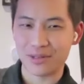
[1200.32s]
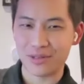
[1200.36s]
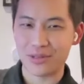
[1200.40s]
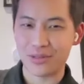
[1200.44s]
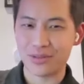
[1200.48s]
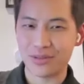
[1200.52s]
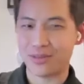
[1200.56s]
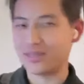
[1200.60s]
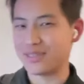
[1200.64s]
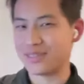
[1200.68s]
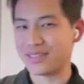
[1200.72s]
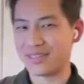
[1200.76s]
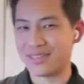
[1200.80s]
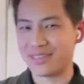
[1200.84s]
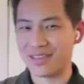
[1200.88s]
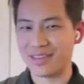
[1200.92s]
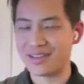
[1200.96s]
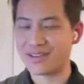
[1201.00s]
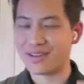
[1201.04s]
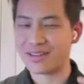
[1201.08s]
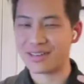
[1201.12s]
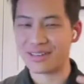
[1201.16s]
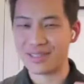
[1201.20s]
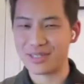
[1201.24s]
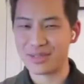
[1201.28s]
you do this
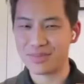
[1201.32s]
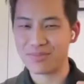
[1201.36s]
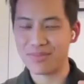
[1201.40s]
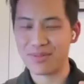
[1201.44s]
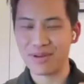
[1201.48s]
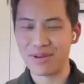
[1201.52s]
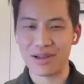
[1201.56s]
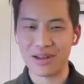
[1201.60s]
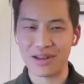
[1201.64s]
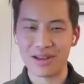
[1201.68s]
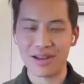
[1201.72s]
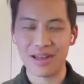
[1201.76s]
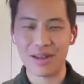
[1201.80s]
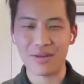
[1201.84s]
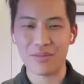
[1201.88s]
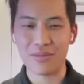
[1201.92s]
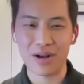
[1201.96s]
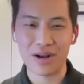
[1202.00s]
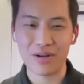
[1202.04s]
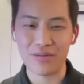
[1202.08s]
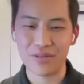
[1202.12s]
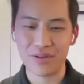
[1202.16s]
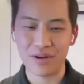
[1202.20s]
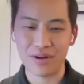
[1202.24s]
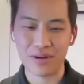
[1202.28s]
thing at this and
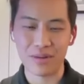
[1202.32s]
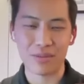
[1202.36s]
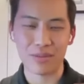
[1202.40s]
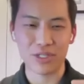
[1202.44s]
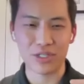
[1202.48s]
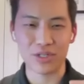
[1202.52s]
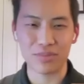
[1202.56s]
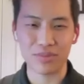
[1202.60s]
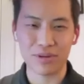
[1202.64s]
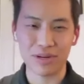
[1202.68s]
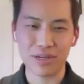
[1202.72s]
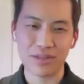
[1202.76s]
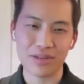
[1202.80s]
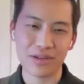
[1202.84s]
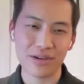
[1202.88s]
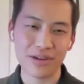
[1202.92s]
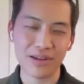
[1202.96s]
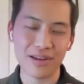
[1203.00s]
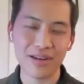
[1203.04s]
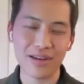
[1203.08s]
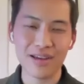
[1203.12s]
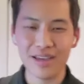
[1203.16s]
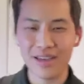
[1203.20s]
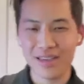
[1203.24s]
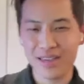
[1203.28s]
whatever, what's your price on
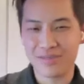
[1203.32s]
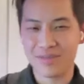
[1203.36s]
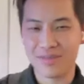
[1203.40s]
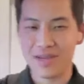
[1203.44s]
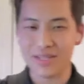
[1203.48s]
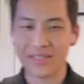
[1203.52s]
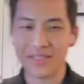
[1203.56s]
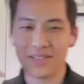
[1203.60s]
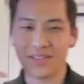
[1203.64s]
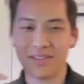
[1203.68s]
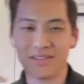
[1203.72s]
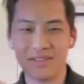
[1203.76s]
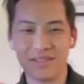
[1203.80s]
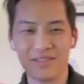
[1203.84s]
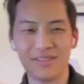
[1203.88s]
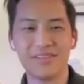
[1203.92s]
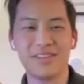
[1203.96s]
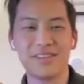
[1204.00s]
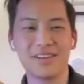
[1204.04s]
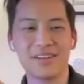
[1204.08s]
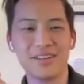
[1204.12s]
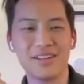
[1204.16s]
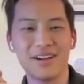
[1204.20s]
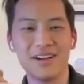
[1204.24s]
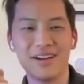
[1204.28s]
it? Get back to
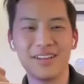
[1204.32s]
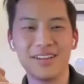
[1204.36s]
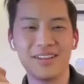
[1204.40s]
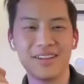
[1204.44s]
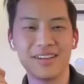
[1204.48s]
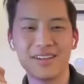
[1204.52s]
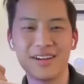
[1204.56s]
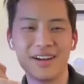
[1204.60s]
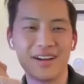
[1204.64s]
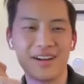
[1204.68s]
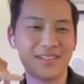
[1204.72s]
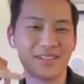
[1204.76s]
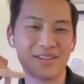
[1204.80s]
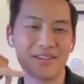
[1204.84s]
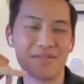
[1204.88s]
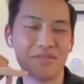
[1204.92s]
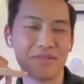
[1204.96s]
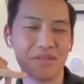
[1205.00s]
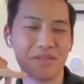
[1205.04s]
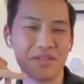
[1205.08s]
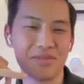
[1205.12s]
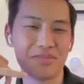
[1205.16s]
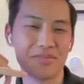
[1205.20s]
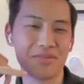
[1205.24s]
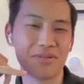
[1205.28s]
the client. Like, all right, it's going to
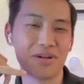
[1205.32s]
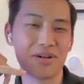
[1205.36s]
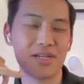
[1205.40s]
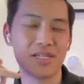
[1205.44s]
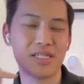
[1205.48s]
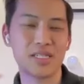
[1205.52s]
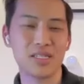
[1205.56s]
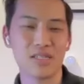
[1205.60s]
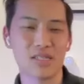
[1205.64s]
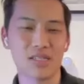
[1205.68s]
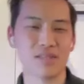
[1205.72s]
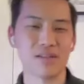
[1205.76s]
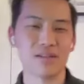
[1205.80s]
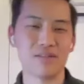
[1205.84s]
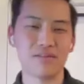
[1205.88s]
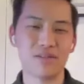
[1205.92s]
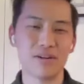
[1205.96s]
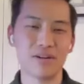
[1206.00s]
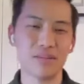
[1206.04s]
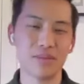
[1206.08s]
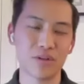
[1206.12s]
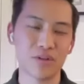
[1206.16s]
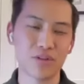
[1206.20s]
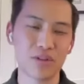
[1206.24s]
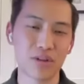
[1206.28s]
be this price. And then, you know,
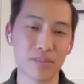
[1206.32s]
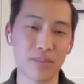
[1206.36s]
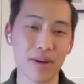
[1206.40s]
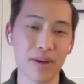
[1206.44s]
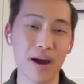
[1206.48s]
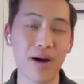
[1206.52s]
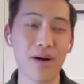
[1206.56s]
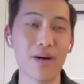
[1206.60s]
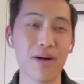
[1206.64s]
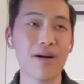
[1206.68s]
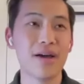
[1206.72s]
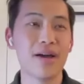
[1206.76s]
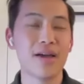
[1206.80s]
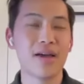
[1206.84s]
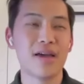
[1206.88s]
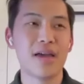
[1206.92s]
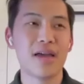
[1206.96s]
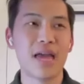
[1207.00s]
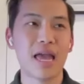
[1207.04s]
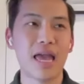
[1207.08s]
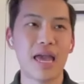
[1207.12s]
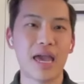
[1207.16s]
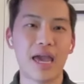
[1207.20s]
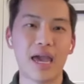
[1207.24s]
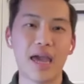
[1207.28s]
farm the trip out.
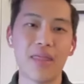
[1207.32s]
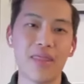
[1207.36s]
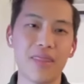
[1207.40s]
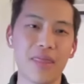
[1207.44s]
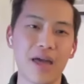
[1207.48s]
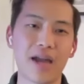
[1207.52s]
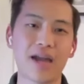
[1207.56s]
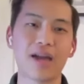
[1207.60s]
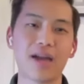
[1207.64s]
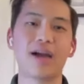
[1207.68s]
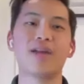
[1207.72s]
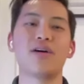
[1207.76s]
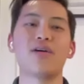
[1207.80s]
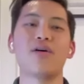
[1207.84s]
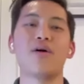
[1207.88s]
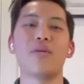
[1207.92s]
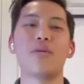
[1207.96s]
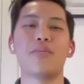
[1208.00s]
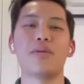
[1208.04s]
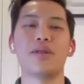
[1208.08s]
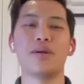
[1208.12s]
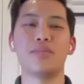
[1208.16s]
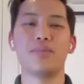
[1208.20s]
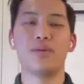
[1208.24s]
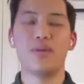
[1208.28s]
And that kind of
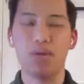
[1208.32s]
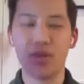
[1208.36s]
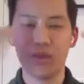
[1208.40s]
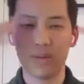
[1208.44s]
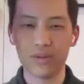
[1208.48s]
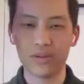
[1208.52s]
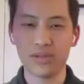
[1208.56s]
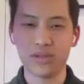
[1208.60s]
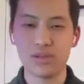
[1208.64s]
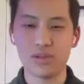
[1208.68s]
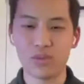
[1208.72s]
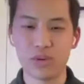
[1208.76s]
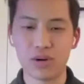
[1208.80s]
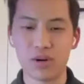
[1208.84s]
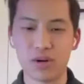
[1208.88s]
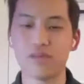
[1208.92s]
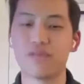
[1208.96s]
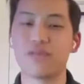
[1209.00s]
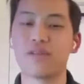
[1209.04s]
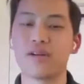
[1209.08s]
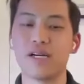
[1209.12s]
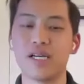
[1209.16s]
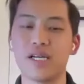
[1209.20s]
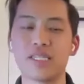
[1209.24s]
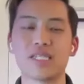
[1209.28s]
opened up a whole new
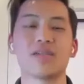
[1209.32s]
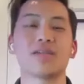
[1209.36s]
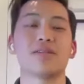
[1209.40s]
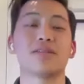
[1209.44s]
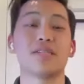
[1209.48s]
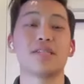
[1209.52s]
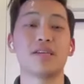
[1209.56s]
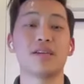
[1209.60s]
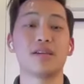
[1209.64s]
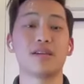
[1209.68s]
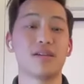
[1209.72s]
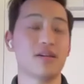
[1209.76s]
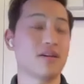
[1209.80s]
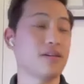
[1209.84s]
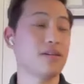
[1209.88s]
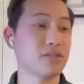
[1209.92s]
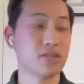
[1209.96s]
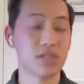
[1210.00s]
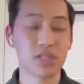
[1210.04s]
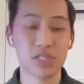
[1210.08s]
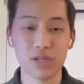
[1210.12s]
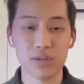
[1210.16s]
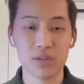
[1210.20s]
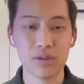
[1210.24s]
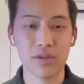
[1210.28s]
world for us. Cause like, oh
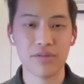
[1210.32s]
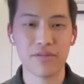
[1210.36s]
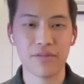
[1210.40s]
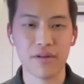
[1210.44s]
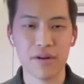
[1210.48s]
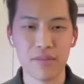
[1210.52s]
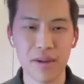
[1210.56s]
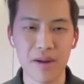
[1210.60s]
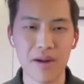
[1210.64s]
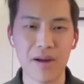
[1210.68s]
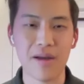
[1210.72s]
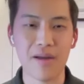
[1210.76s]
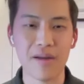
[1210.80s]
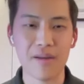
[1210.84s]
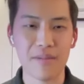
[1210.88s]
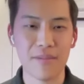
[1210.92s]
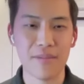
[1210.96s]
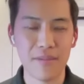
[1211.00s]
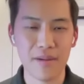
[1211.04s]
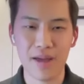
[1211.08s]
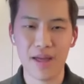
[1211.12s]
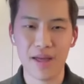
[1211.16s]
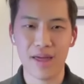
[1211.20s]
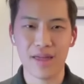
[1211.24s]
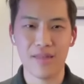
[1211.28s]
shit, we could farm out
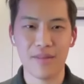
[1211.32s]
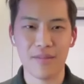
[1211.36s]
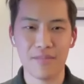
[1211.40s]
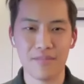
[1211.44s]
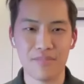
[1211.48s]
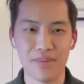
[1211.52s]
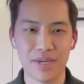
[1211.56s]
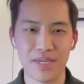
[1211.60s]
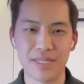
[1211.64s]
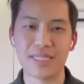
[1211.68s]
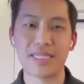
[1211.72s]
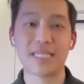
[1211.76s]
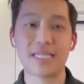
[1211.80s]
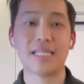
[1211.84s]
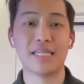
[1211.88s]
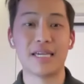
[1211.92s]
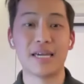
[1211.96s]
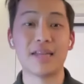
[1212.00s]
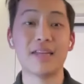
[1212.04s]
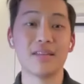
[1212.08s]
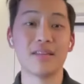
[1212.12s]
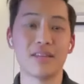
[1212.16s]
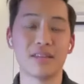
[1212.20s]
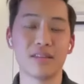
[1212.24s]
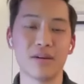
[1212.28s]

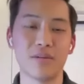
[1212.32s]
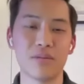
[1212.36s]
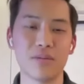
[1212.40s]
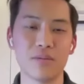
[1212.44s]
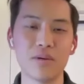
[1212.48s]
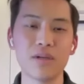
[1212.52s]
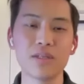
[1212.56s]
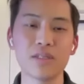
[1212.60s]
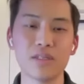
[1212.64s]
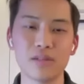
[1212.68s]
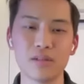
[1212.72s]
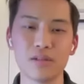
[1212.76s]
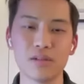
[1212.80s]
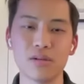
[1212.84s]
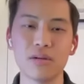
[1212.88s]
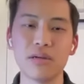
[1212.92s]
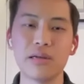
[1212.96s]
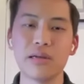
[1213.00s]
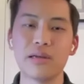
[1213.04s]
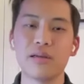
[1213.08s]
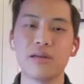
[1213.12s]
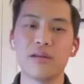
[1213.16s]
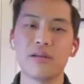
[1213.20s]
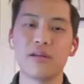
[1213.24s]
basically anything that we want to.